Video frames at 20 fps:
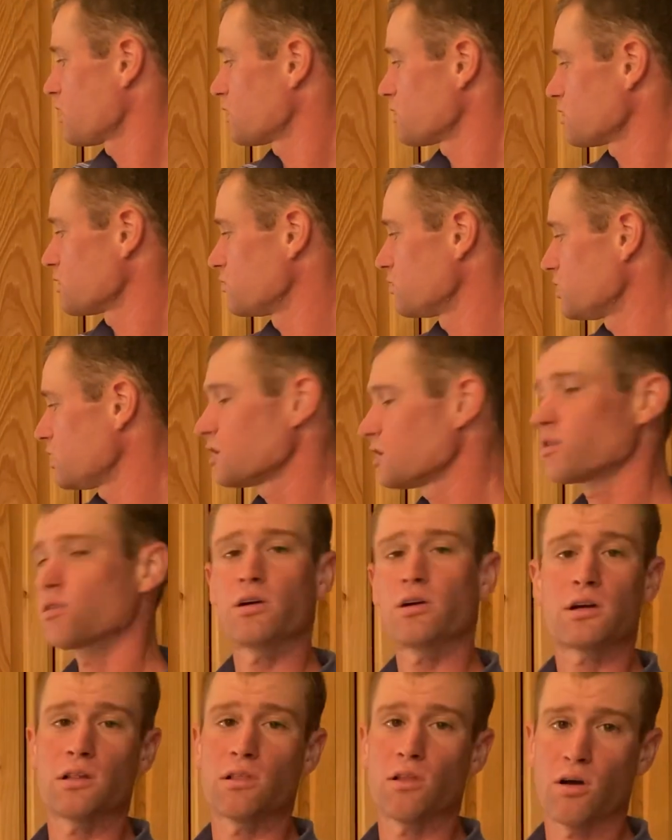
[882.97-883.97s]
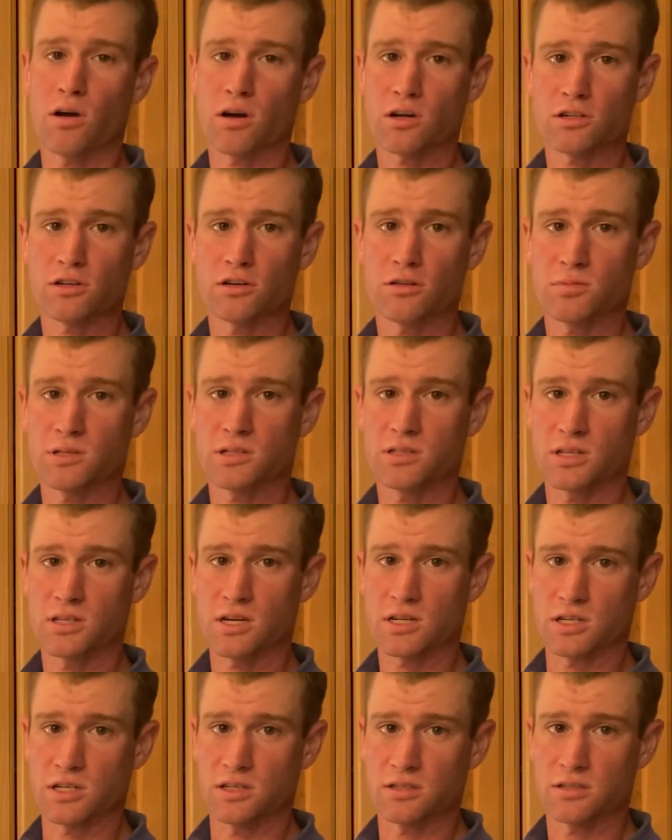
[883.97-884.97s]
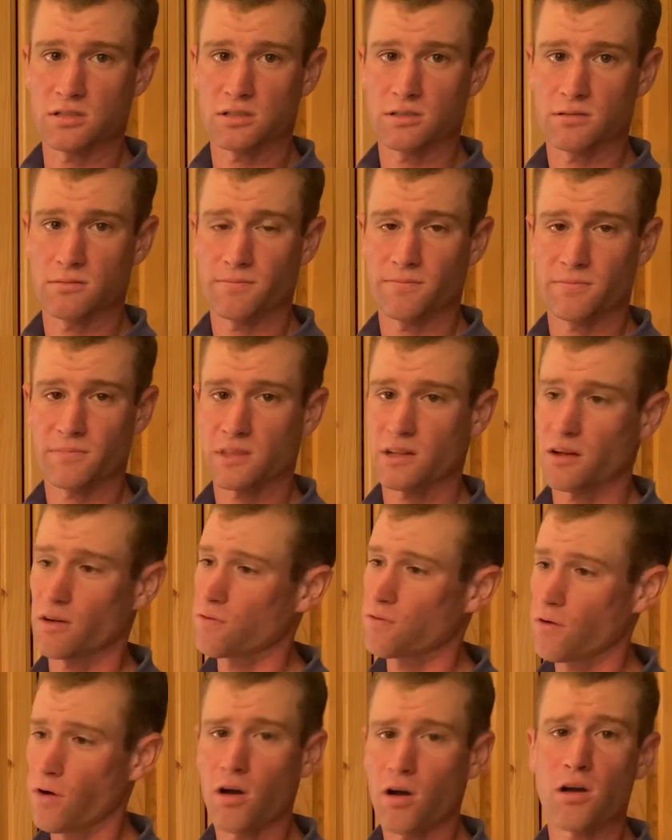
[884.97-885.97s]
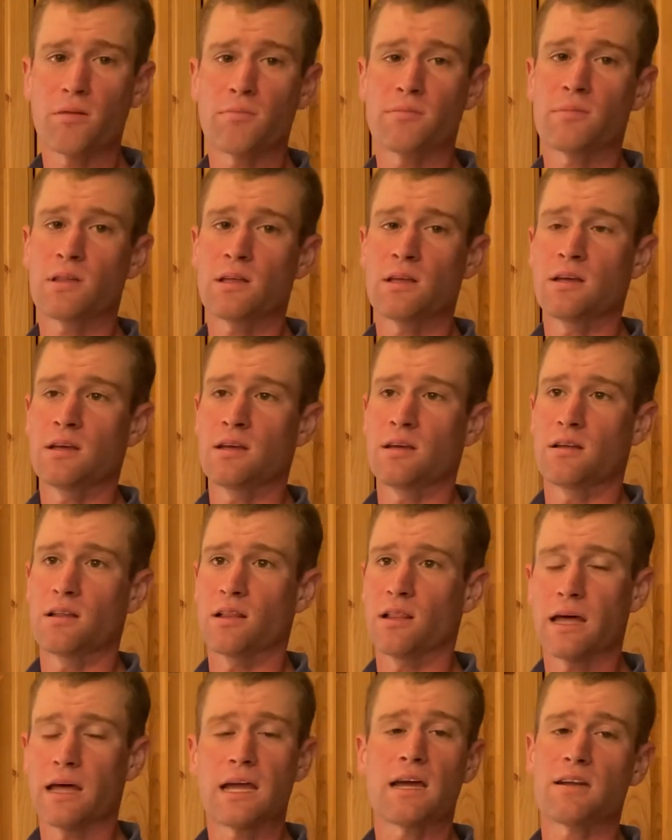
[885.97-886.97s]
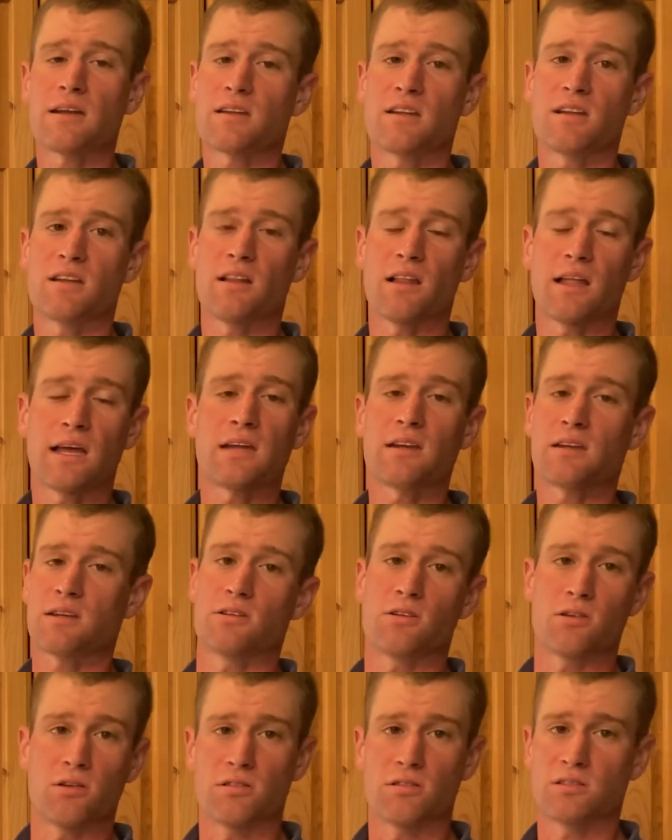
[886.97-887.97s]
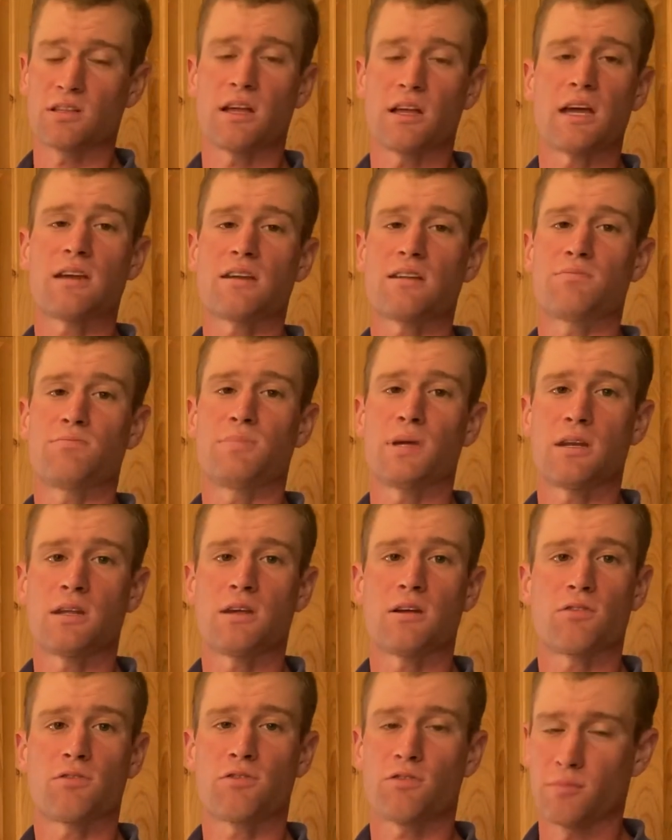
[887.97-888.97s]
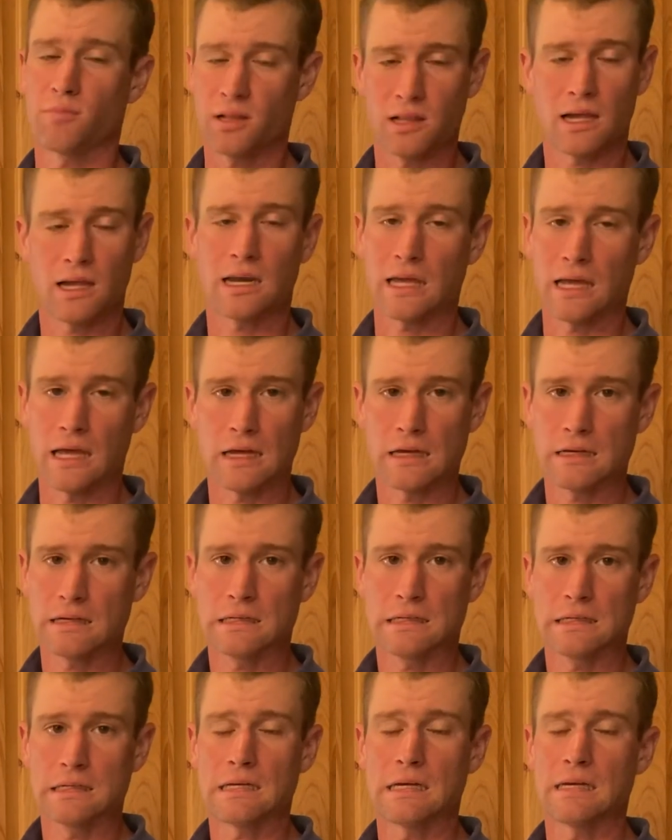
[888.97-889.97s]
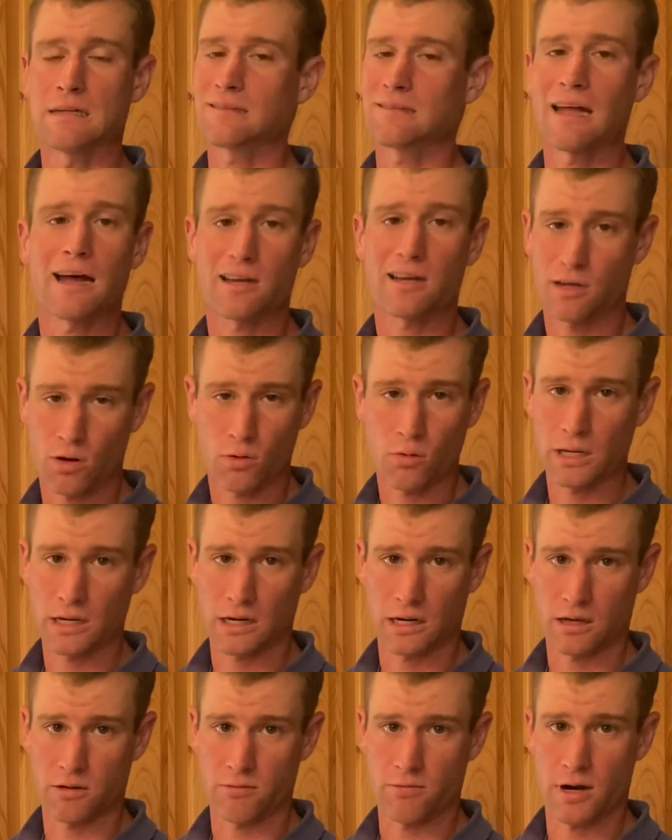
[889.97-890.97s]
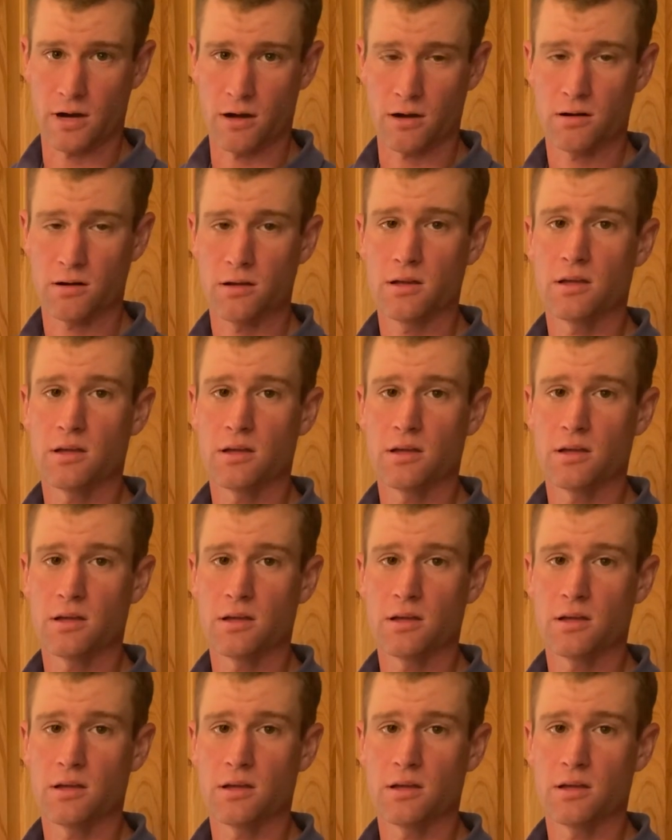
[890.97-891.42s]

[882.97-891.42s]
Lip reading: You need to look at long-term decisions. A farm, land endures. Land has been here for millennia. It's not going anywhere.